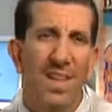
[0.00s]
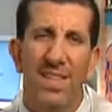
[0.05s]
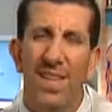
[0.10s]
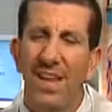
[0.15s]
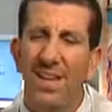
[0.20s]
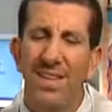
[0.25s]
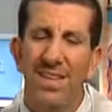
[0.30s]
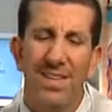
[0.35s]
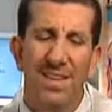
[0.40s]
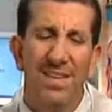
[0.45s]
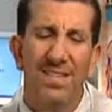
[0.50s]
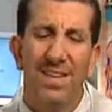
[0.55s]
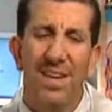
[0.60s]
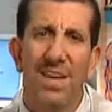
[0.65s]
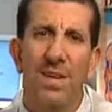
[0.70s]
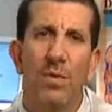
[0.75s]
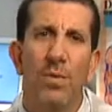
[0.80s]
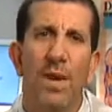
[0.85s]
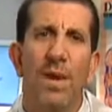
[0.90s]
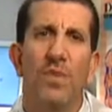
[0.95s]
This
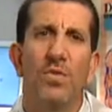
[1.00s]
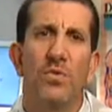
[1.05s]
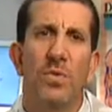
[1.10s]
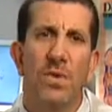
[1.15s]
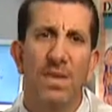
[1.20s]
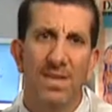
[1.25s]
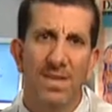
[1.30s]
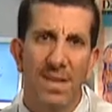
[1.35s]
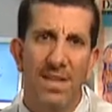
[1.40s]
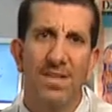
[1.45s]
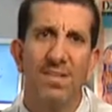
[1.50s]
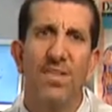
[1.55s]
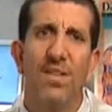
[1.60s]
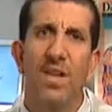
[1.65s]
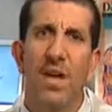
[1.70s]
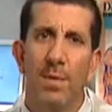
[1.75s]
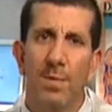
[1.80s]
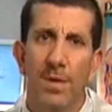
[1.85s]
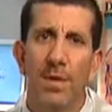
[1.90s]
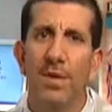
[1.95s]
kind of rash really tends to
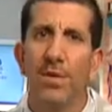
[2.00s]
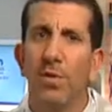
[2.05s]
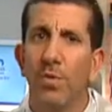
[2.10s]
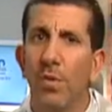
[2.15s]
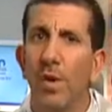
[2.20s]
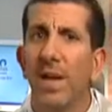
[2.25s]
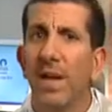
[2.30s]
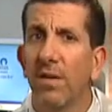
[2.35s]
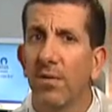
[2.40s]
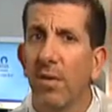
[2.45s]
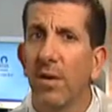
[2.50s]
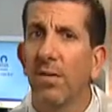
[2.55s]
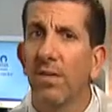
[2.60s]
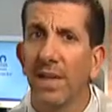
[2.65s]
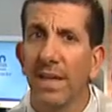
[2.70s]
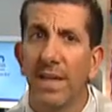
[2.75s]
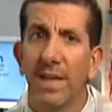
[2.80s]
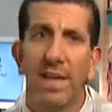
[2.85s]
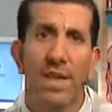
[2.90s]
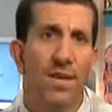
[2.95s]
come and go quite
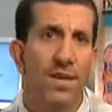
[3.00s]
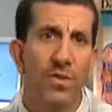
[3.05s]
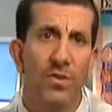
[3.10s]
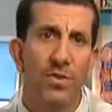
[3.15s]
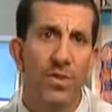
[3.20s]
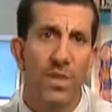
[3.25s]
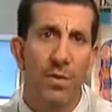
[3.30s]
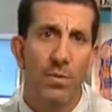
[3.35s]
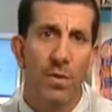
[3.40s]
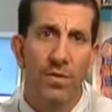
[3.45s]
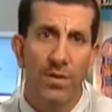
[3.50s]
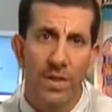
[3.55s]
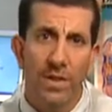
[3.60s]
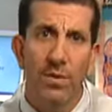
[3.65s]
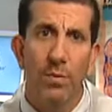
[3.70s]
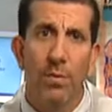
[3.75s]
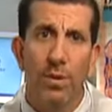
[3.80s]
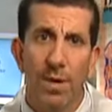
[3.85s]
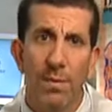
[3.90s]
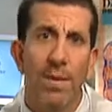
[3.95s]
quickly, and usually you won't need
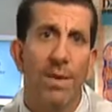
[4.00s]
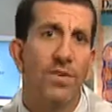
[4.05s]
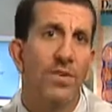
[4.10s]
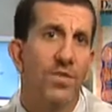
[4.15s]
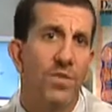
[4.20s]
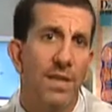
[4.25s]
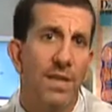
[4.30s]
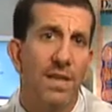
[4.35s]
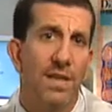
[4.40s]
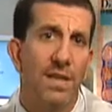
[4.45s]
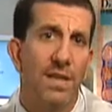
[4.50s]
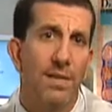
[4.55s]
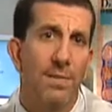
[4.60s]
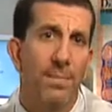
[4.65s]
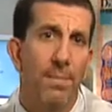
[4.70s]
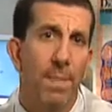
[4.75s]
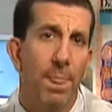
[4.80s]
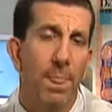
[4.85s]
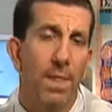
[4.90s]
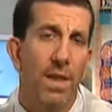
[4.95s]
to worry about treating it.
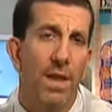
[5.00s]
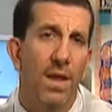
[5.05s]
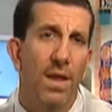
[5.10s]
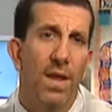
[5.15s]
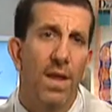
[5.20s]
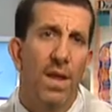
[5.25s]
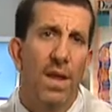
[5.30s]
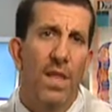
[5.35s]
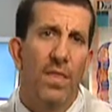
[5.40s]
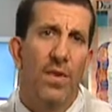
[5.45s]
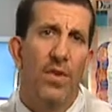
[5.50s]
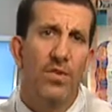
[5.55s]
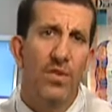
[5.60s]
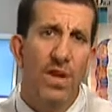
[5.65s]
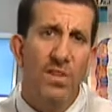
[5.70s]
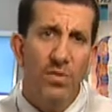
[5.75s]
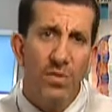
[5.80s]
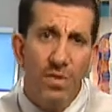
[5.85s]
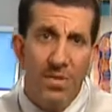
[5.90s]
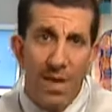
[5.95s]
There's
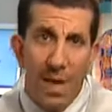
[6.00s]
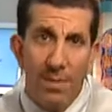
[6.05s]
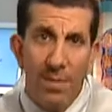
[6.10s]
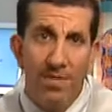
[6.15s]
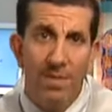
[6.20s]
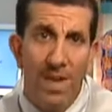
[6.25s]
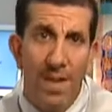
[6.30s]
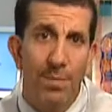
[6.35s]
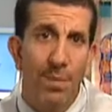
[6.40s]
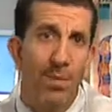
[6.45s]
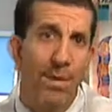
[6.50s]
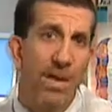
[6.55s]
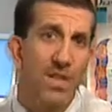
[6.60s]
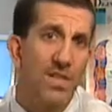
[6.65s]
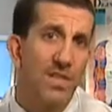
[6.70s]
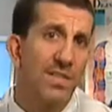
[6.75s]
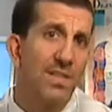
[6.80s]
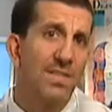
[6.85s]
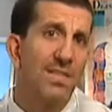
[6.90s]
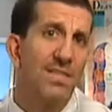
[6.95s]
also a type of diaper rash
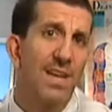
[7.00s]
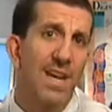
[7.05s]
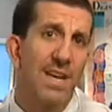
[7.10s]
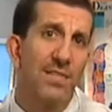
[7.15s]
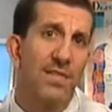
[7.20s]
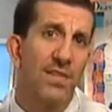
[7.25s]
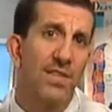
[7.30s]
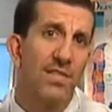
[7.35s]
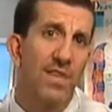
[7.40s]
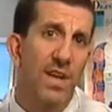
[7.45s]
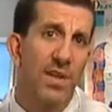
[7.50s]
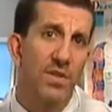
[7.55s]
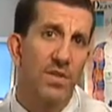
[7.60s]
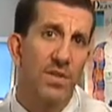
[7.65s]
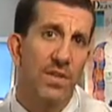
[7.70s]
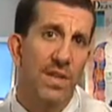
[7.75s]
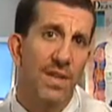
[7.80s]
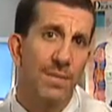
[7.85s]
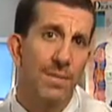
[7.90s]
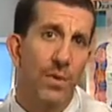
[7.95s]
that's a sign of
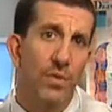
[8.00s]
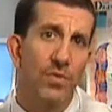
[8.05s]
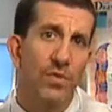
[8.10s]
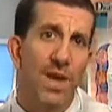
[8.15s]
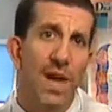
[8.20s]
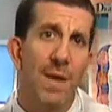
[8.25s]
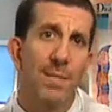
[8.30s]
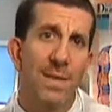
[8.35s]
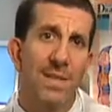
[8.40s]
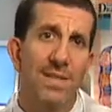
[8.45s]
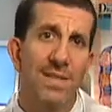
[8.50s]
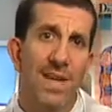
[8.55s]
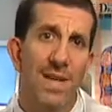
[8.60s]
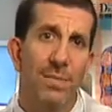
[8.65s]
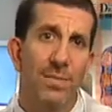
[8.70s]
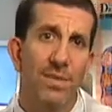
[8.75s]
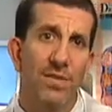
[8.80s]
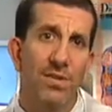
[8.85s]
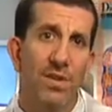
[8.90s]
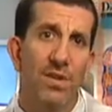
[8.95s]
infection, and the most common
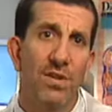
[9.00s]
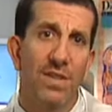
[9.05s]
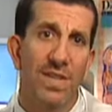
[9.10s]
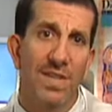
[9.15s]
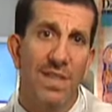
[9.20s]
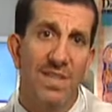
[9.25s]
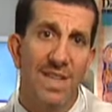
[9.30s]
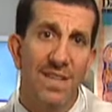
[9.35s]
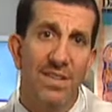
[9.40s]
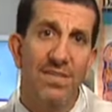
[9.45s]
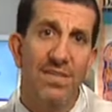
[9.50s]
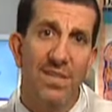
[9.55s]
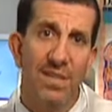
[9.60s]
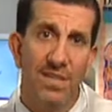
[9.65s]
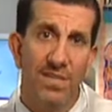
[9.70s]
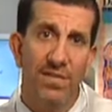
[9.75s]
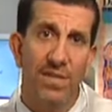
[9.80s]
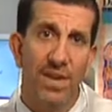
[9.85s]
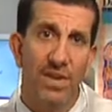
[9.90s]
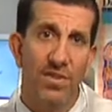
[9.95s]
type is called a yeast
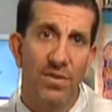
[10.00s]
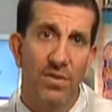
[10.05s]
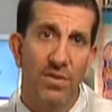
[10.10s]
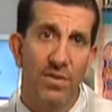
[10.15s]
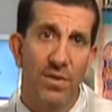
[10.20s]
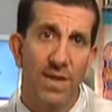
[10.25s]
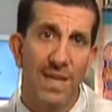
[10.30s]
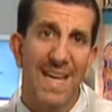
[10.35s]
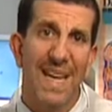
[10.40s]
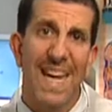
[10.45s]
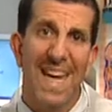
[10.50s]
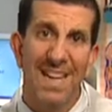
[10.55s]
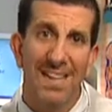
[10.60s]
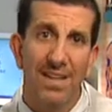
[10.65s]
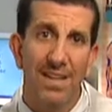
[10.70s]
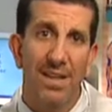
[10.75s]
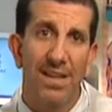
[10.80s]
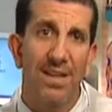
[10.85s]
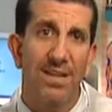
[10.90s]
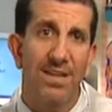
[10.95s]
infection or a
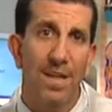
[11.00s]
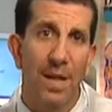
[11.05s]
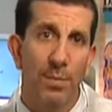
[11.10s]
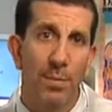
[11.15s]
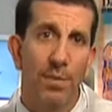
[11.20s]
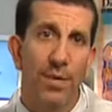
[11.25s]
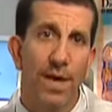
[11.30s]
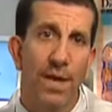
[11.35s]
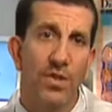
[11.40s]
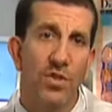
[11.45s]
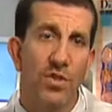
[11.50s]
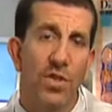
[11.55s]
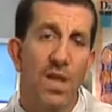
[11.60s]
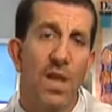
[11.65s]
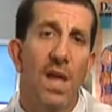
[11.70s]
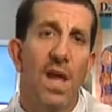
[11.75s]
Candida diaper rash.